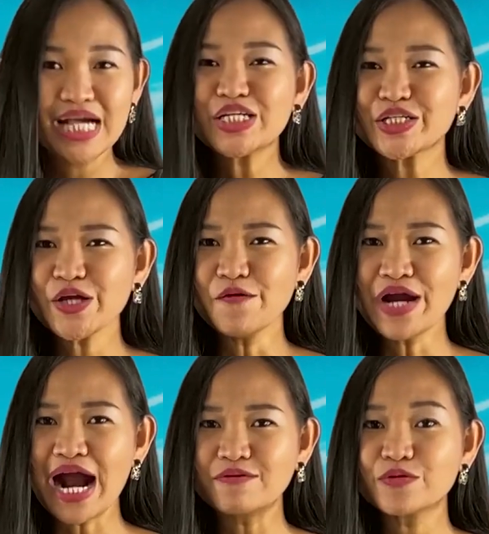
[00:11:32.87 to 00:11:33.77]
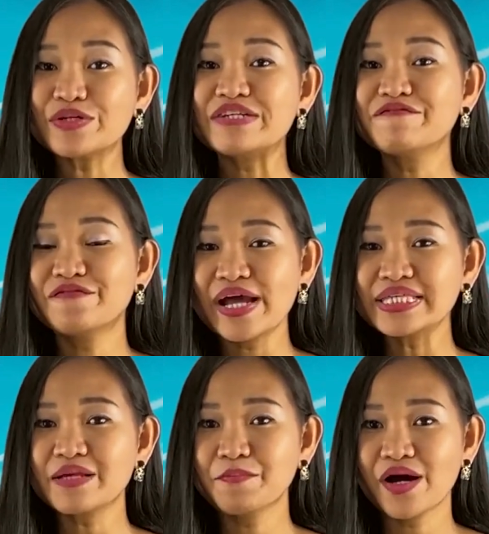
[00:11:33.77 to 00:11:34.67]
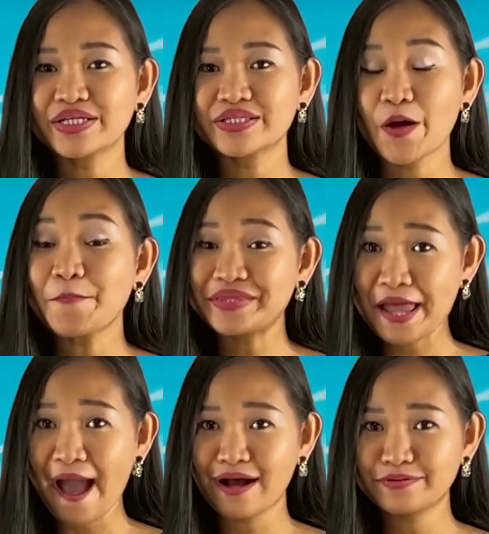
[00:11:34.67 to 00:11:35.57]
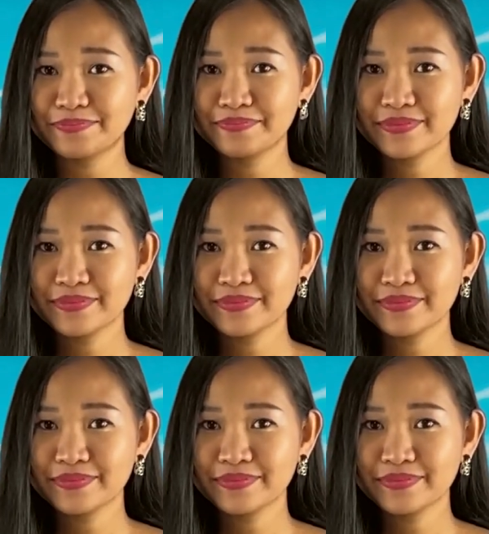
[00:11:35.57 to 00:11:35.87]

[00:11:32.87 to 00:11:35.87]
show her how to invest a modest sum now,